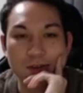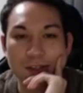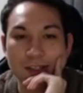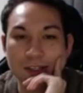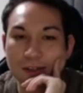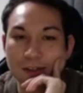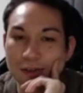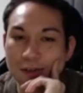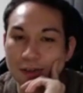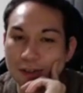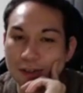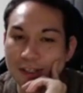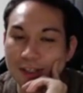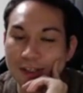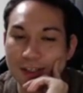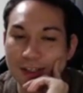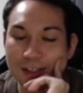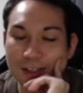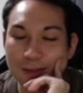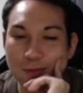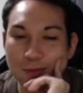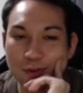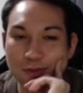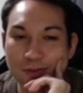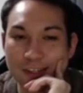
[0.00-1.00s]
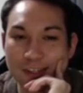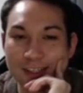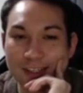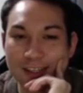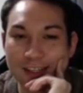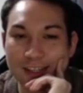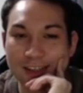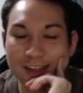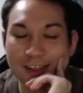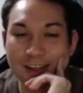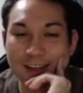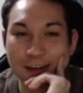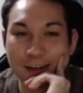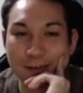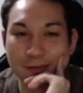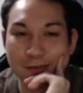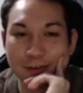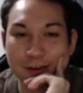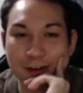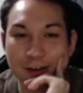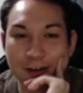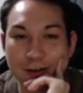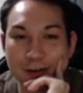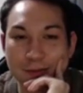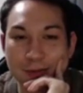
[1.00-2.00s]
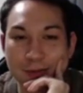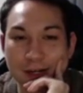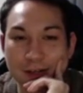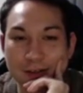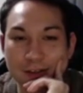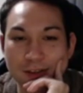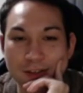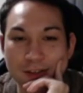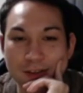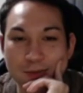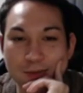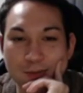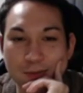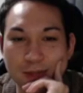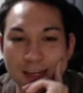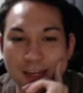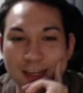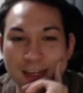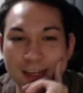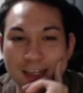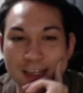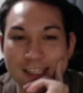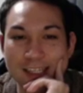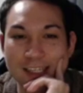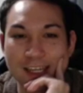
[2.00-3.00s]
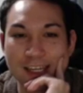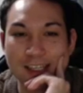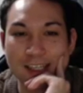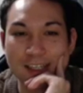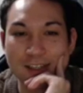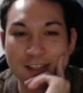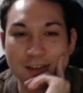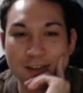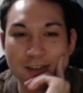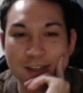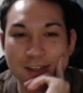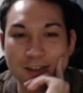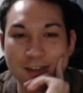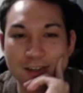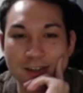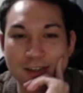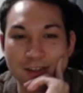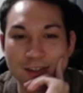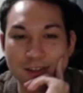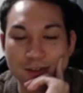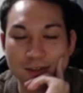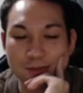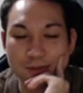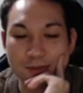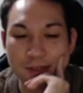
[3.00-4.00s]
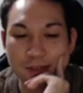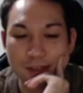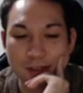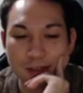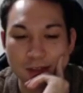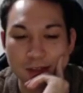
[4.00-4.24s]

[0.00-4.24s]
So this move is sente. I forgot about this. Black has to answer here, so